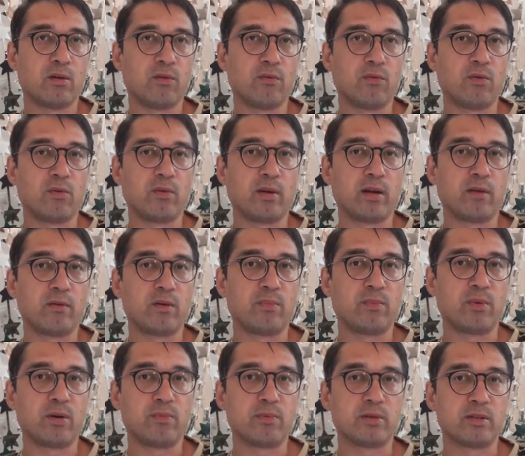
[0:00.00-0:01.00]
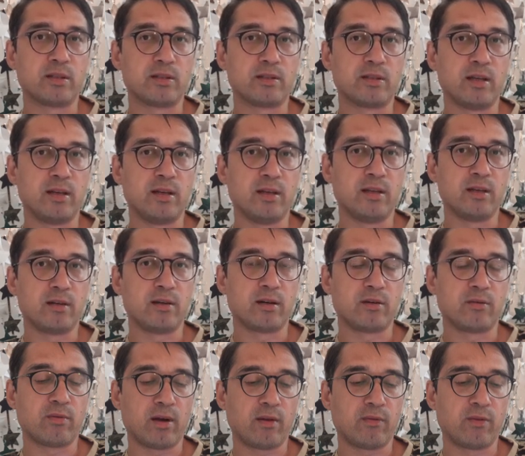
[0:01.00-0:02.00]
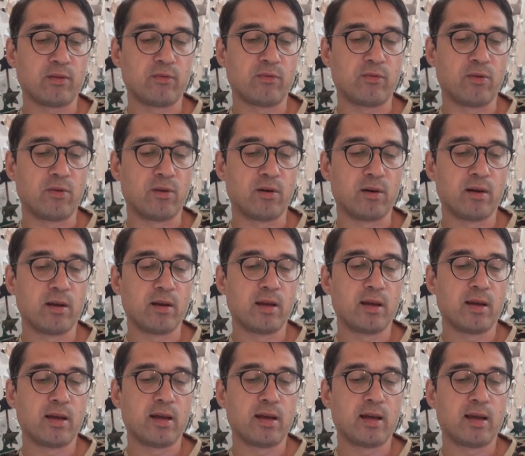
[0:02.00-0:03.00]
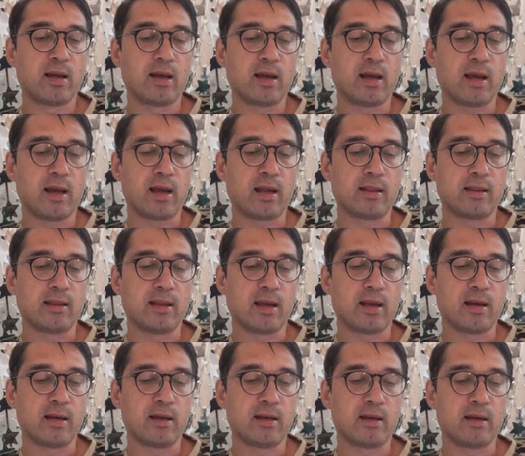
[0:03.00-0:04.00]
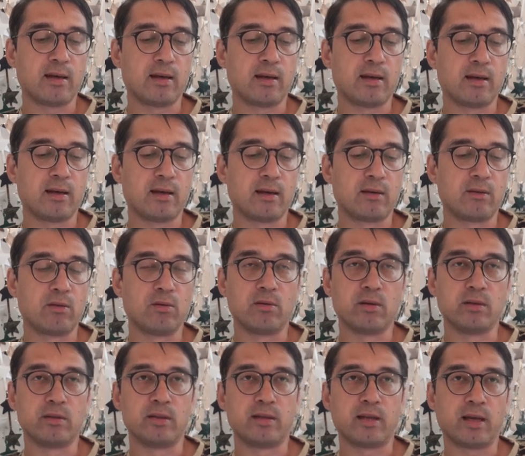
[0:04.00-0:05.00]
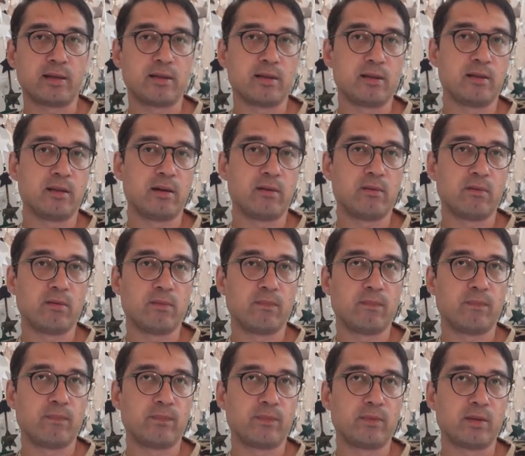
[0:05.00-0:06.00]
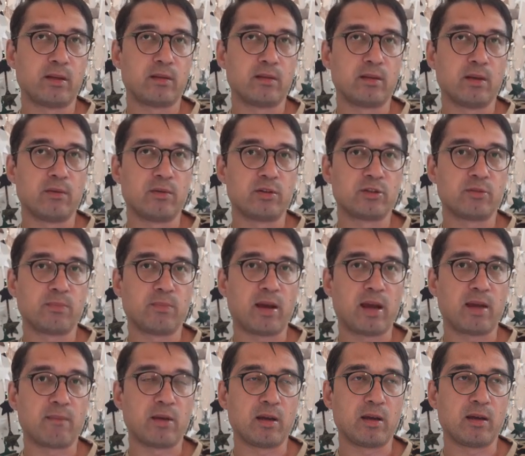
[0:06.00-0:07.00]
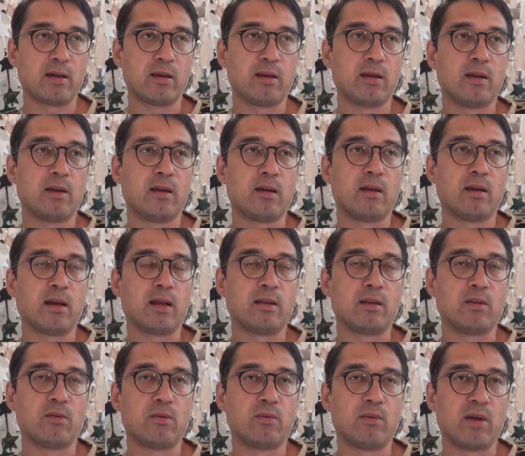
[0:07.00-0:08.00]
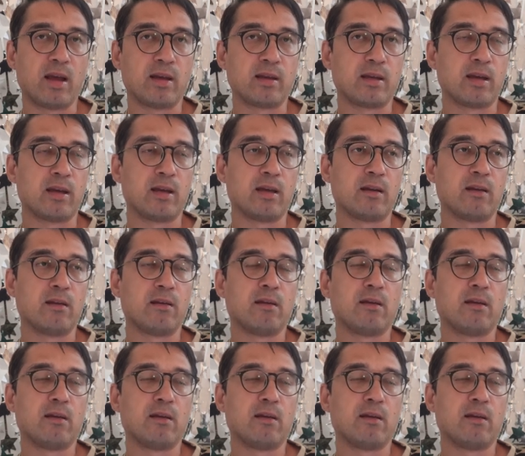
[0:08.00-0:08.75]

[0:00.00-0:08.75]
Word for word: for whatever purposes they needed that traffic for, and then Google detected they were that they were spamming and they were ranking,